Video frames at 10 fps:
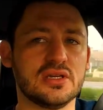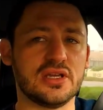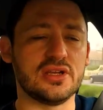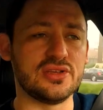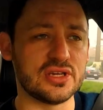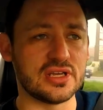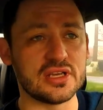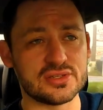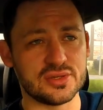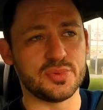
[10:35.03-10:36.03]
You know, you're gonna
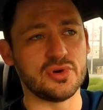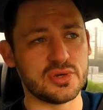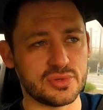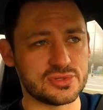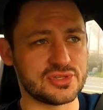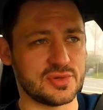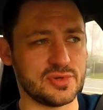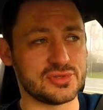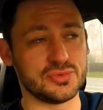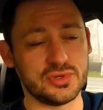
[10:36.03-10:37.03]
get to the point where those
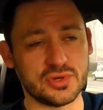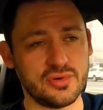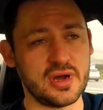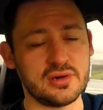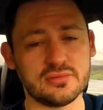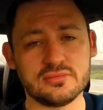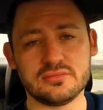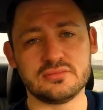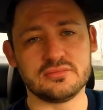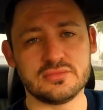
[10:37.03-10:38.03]
turbos will go out.
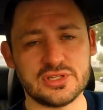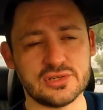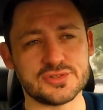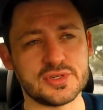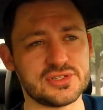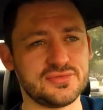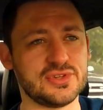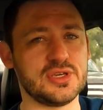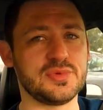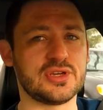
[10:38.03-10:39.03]
You know, especially if
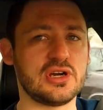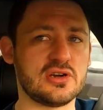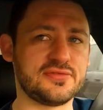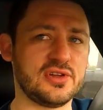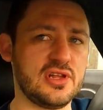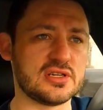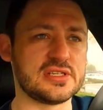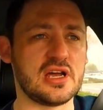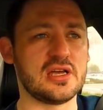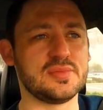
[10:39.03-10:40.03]
you're keeping the car for a
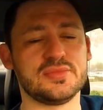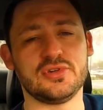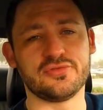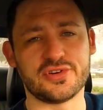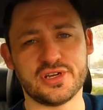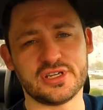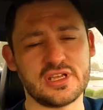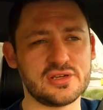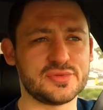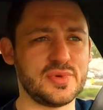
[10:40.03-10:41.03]
long time, over
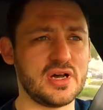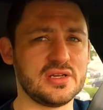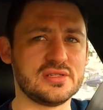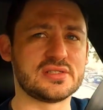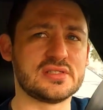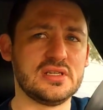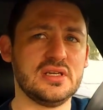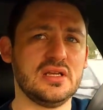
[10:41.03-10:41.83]
100,000 miles.